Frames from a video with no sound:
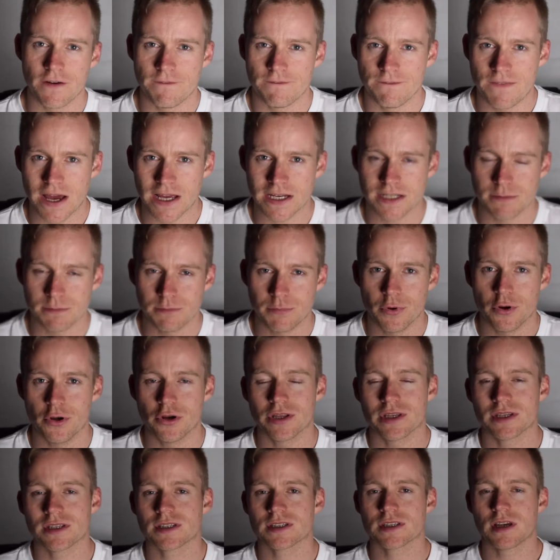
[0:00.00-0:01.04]
fat
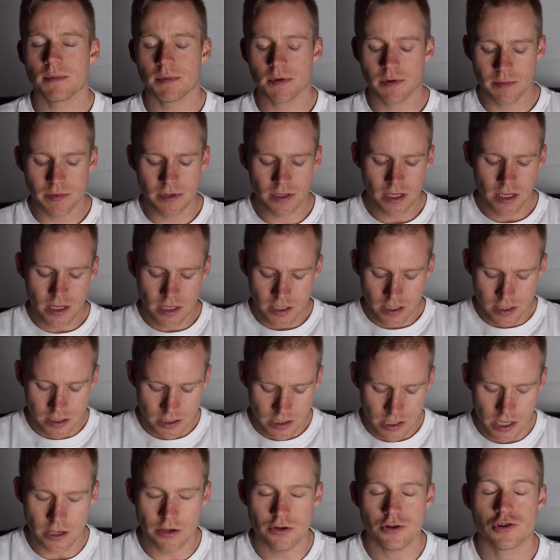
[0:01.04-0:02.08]
burning supplement
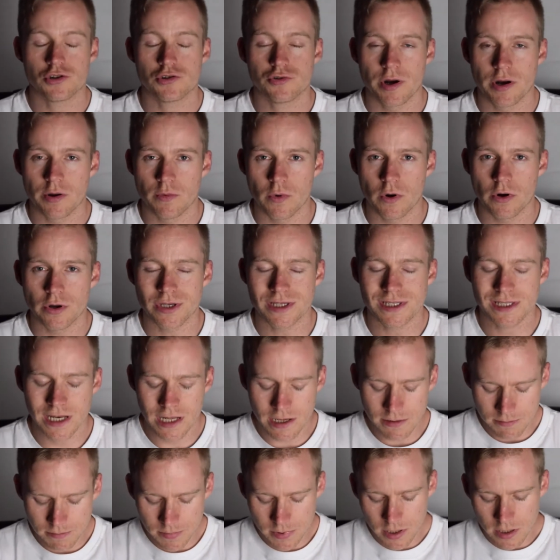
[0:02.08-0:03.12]
to get you shredded while you
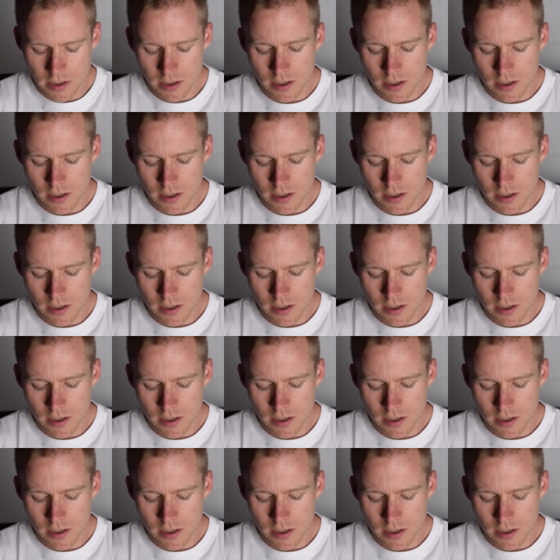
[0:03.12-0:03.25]
sleep.